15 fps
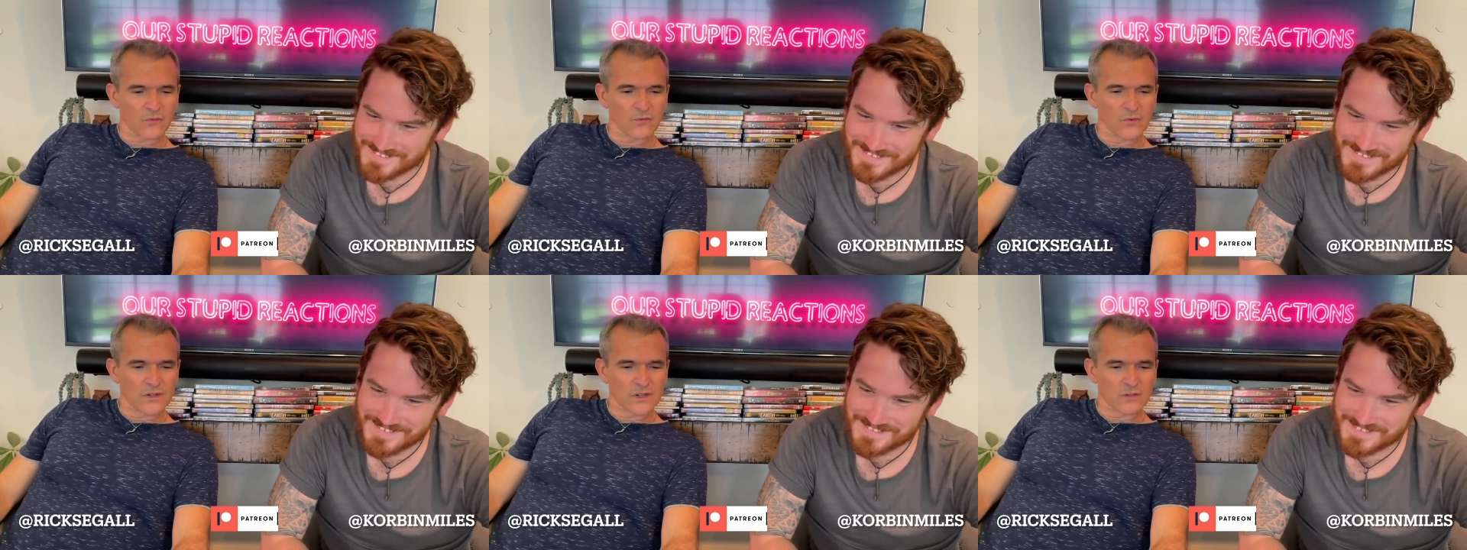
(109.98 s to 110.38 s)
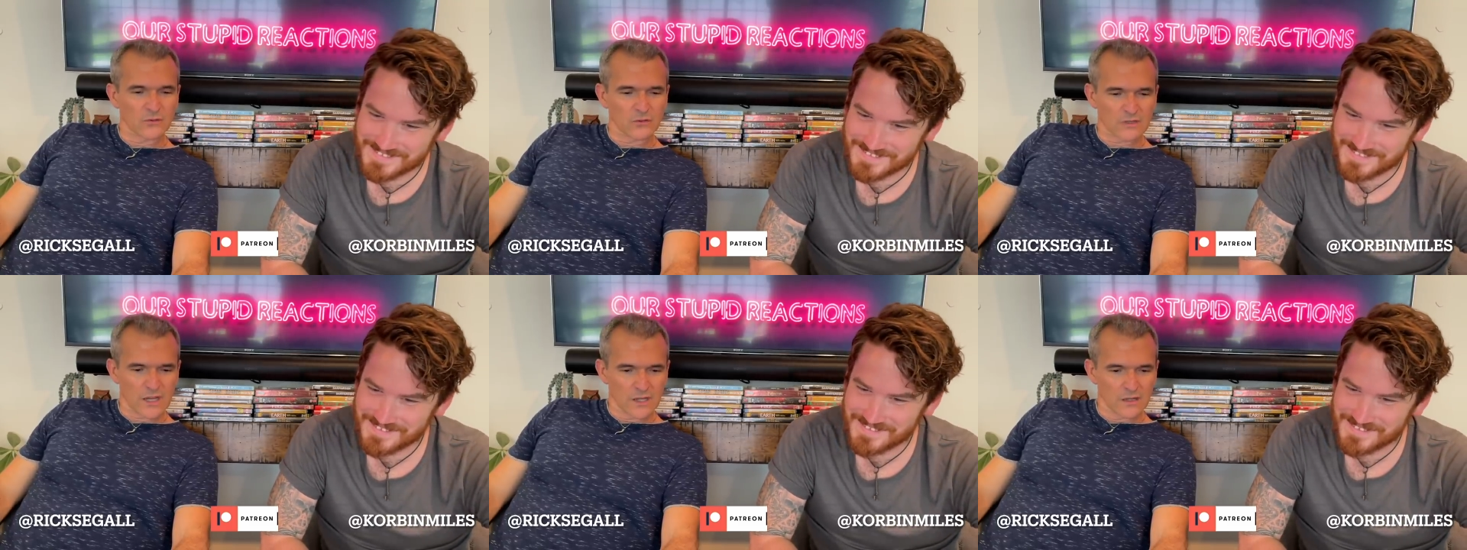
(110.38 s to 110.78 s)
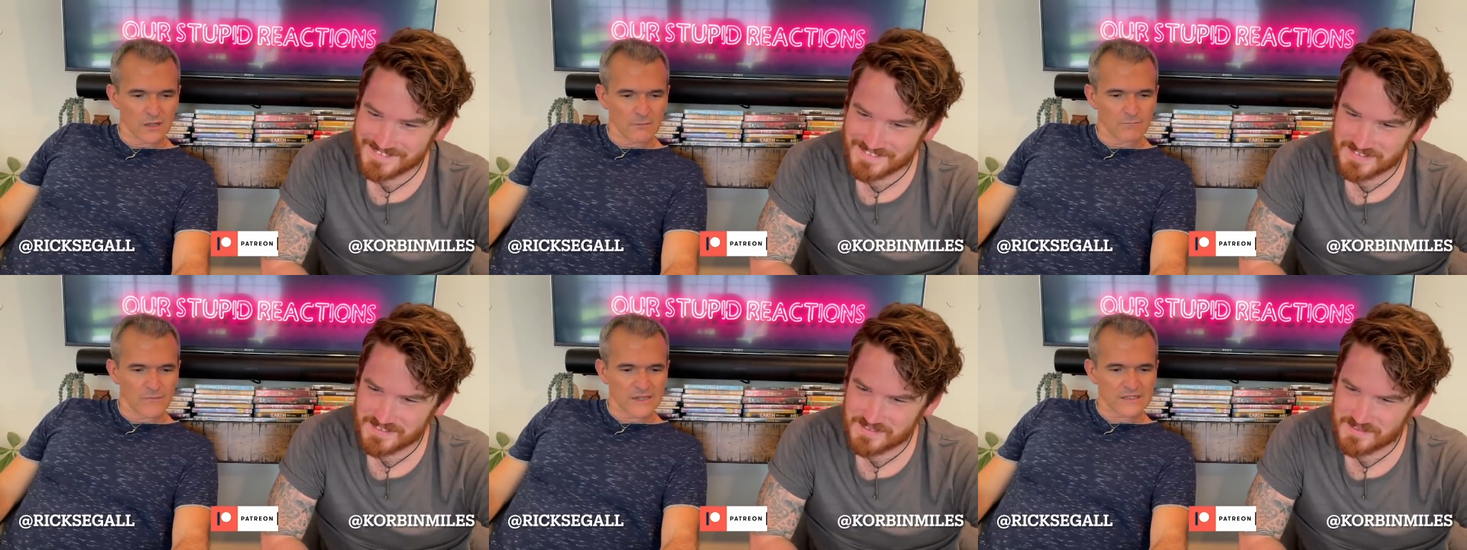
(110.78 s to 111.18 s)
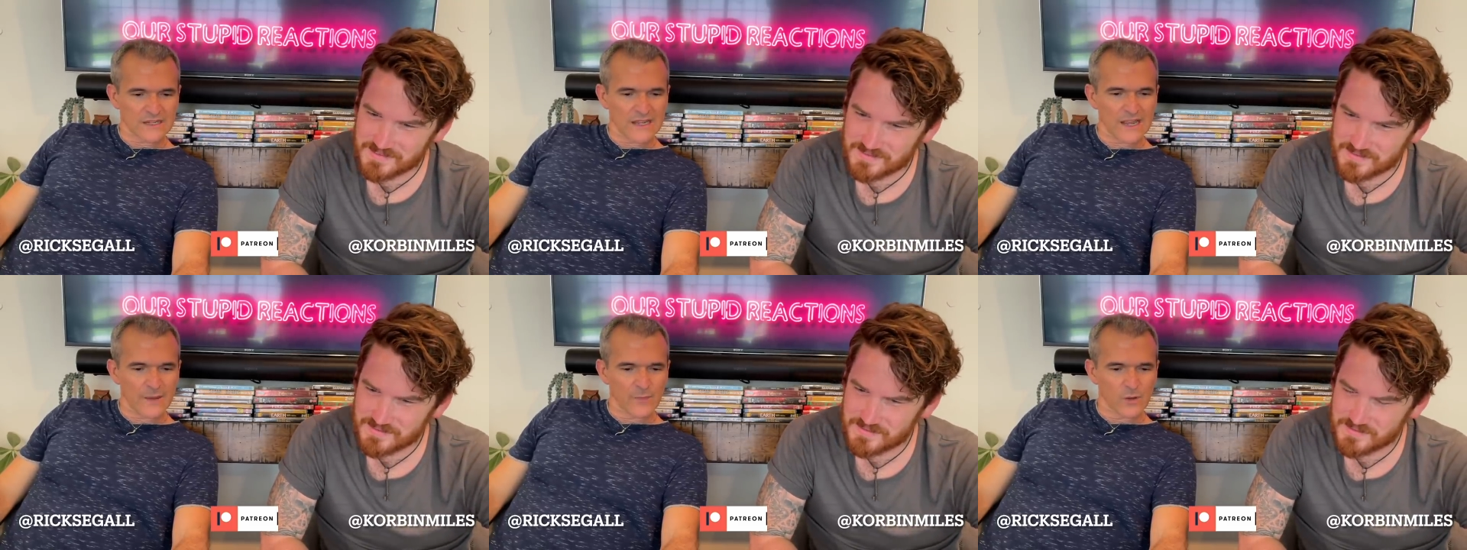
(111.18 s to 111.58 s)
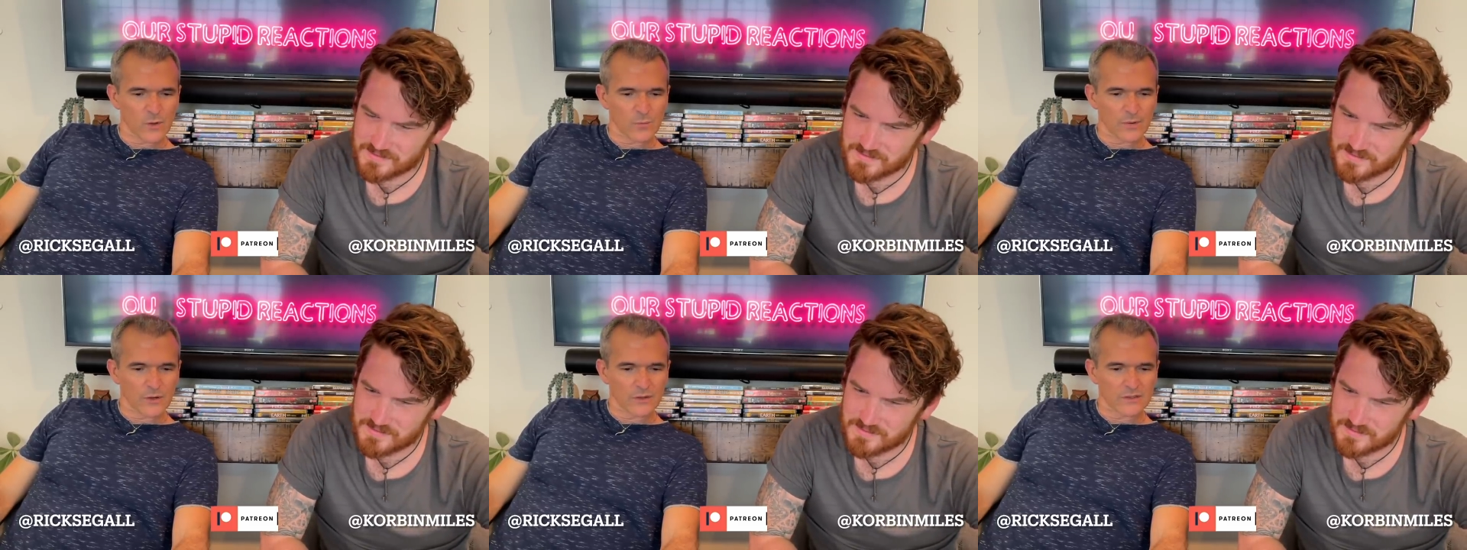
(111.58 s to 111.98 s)
Speaker 1: Rina Dutta, makes a
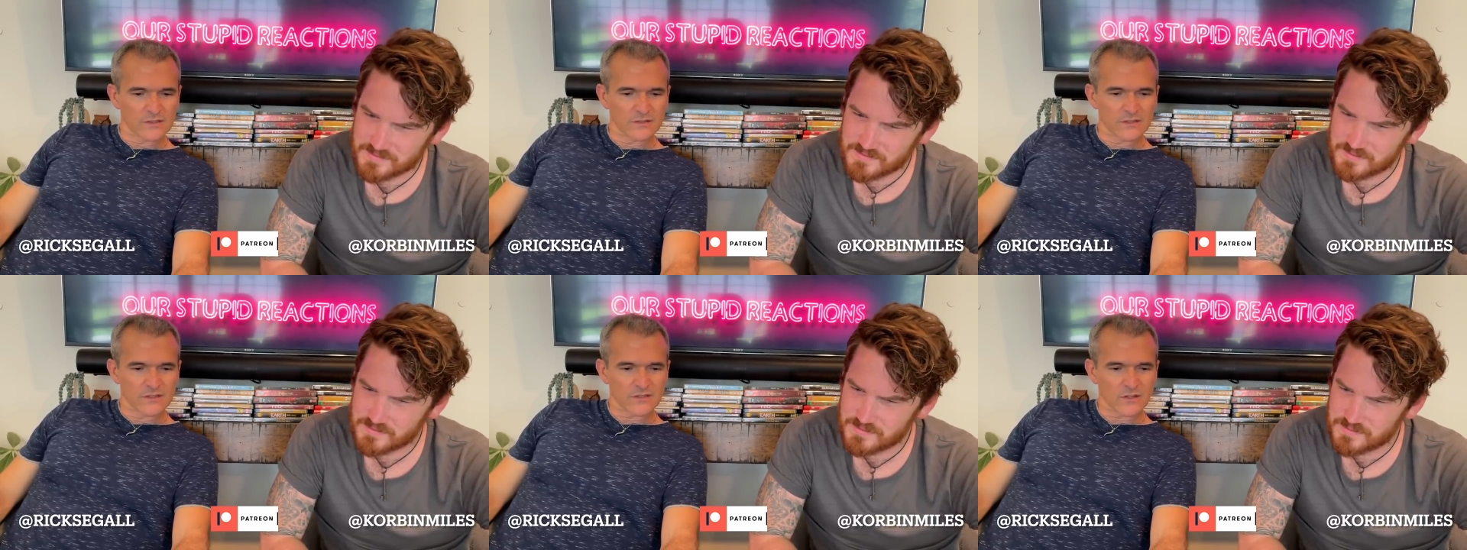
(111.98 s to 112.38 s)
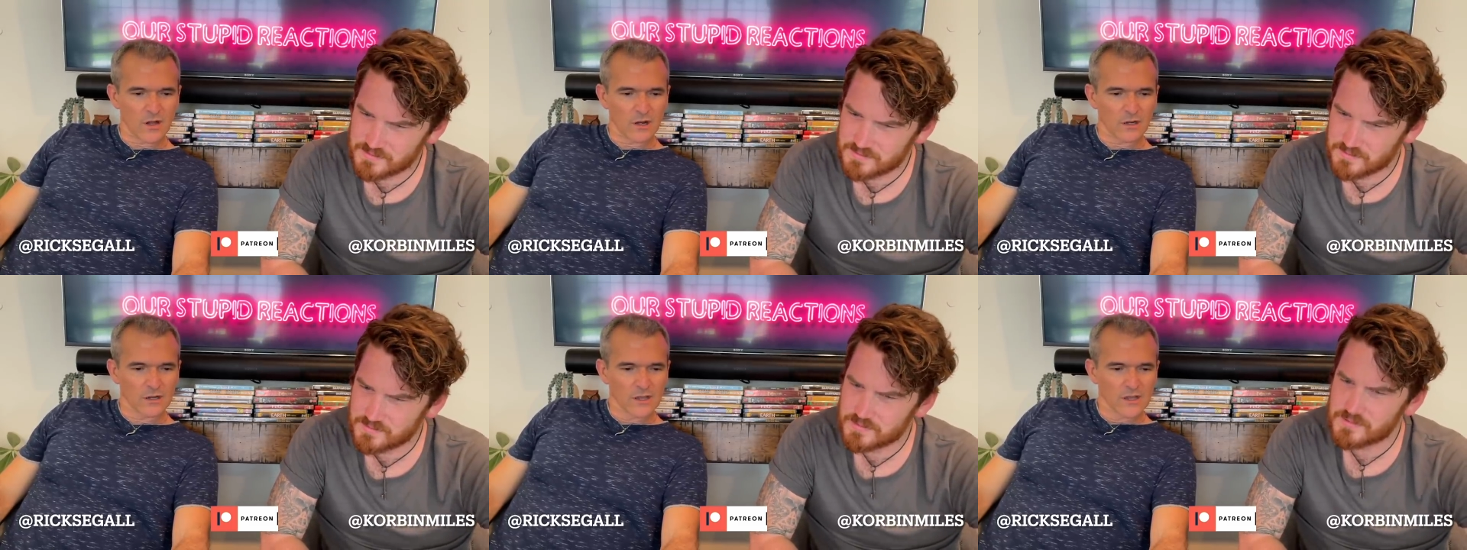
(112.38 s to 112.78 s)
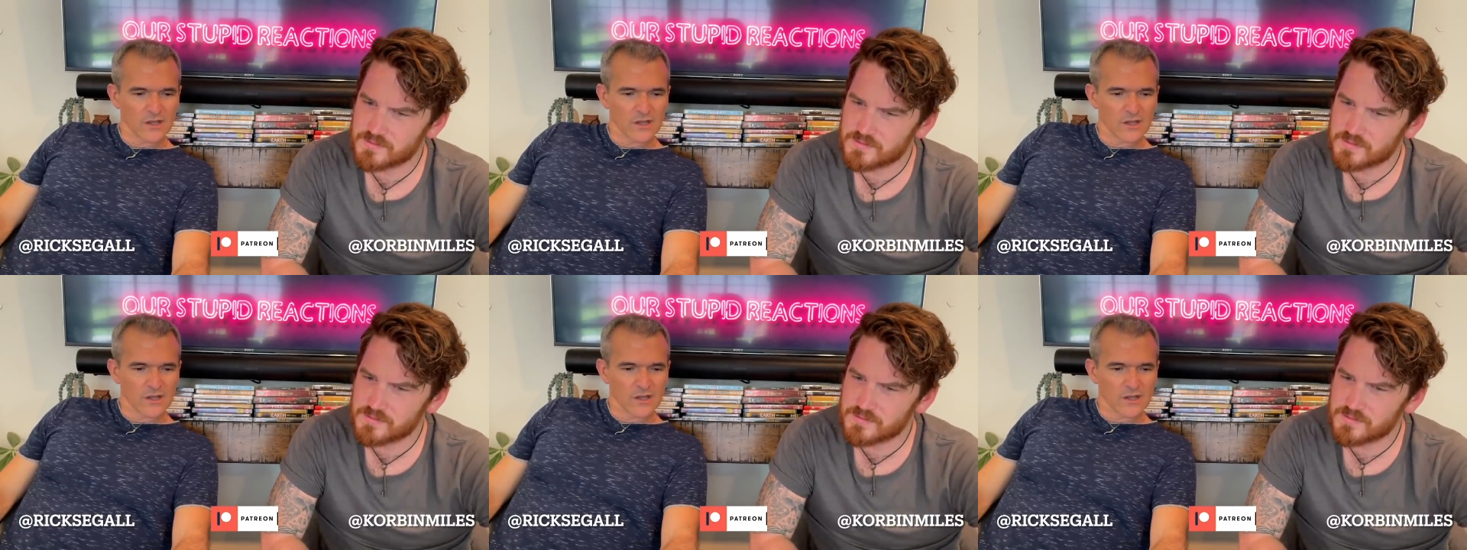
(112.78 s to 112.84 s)
cameo appearance in this song.